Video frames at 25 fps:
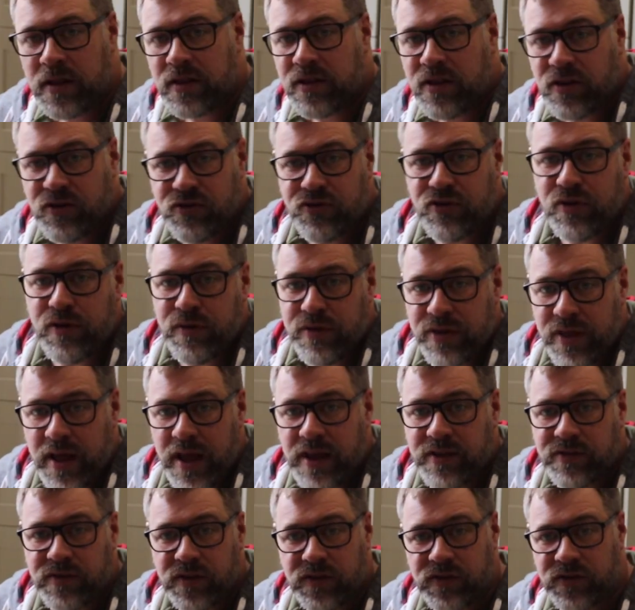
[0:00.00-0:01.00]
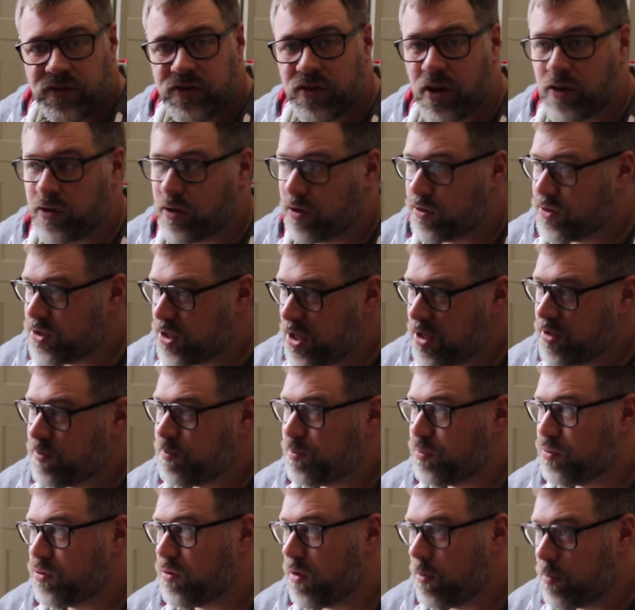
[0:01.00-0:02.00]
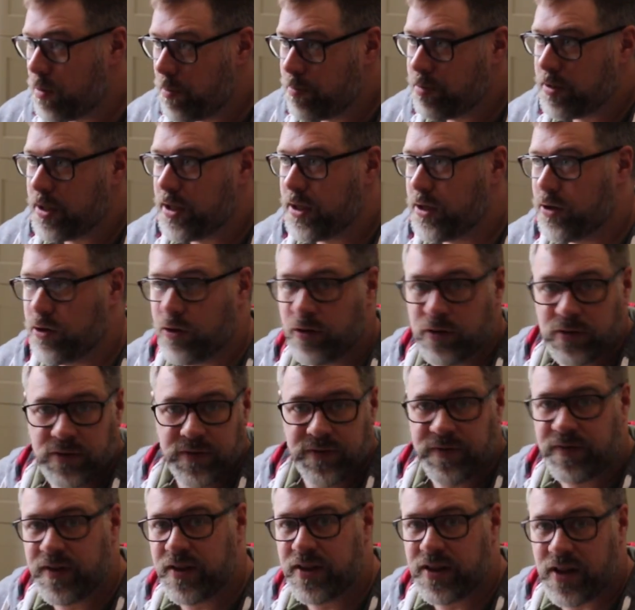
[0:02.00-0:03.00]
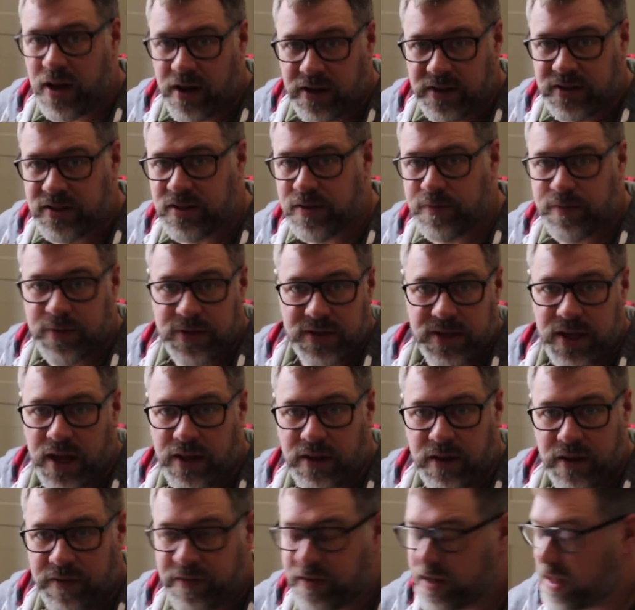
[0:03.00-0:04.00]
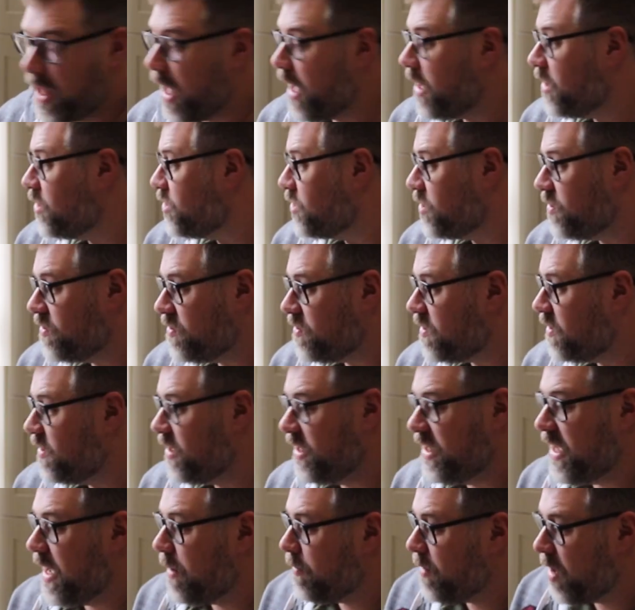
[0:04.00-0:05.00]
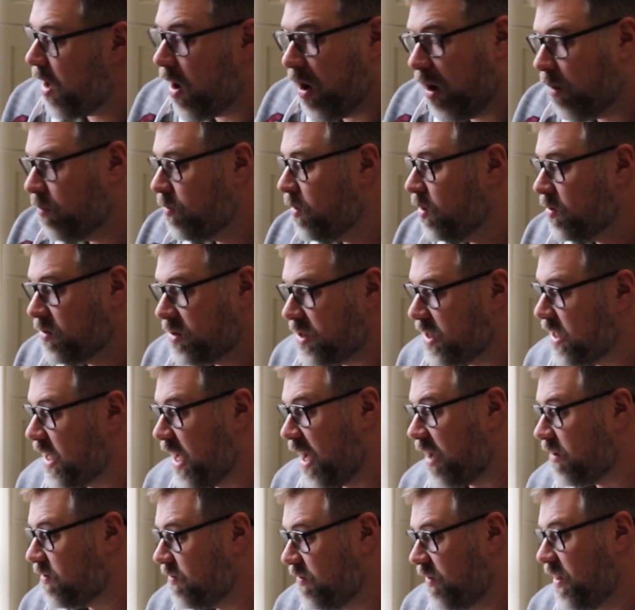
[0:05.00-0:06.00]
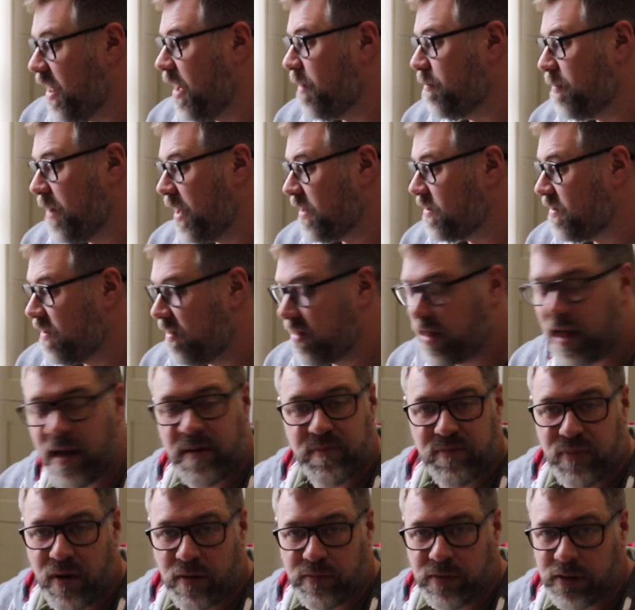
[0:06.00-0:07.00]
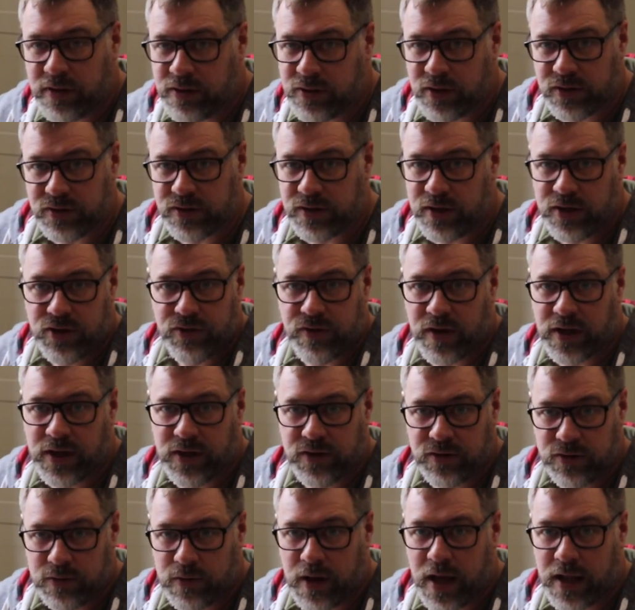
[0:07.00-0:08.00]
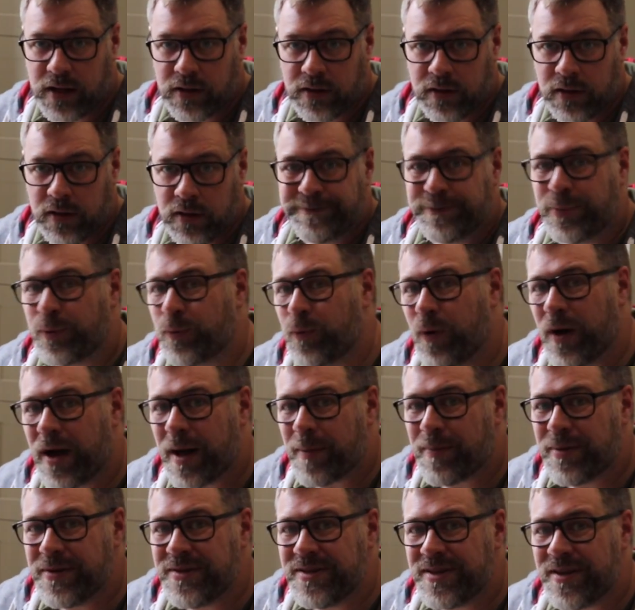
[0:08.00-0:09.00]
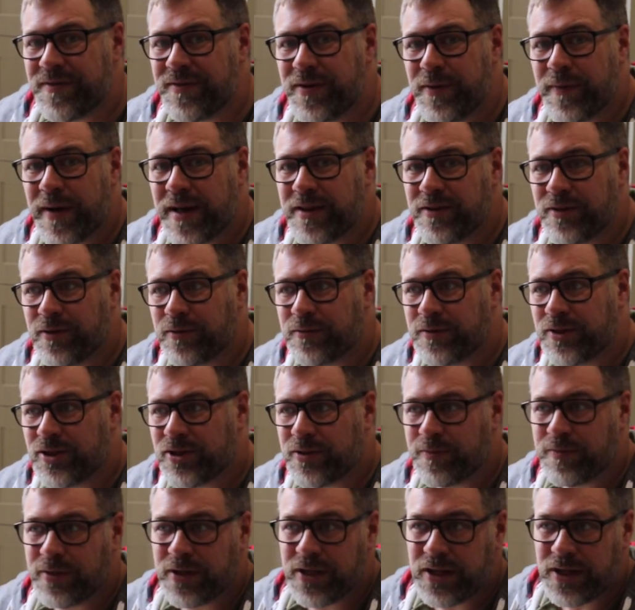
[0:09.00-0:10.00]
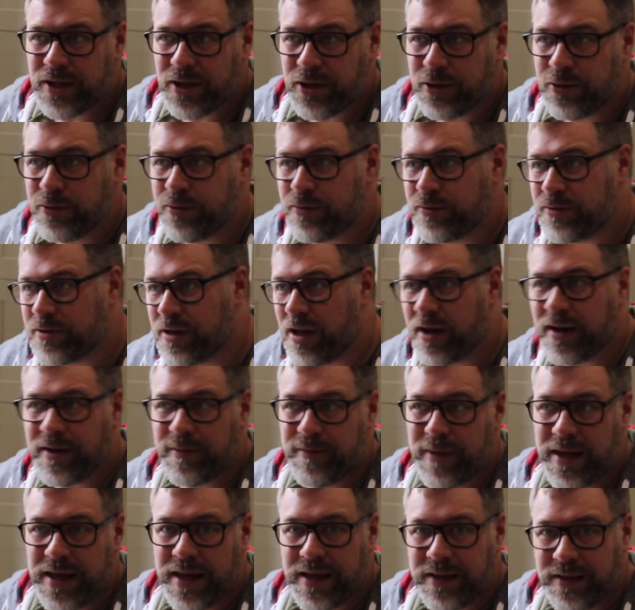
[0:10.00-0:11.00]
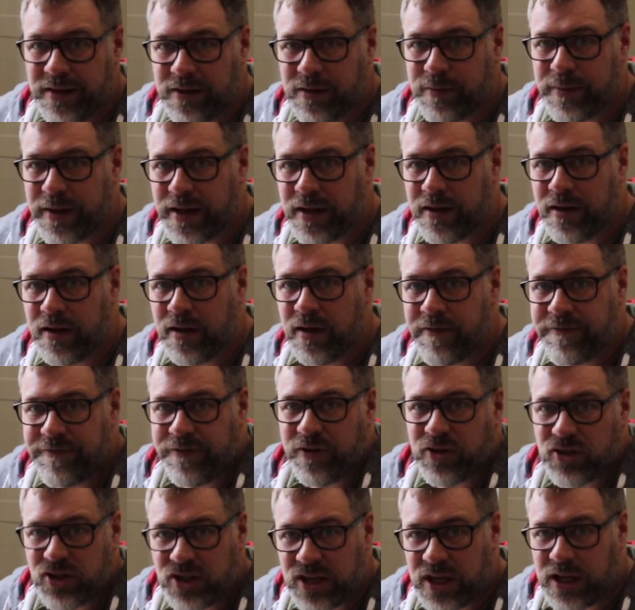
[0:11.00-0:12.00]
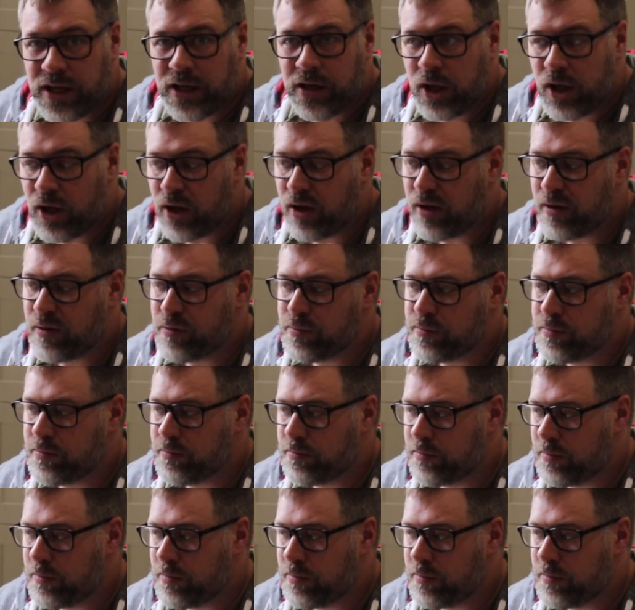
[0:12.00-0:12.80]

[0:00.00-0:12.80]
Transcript: The truth is, Sonos is probably good for 90% of occasions, and the Yamaha Multicast for that matter, that probably does the trick as well. But what happens if you end up with somebody who's like me, a little bit fussy, who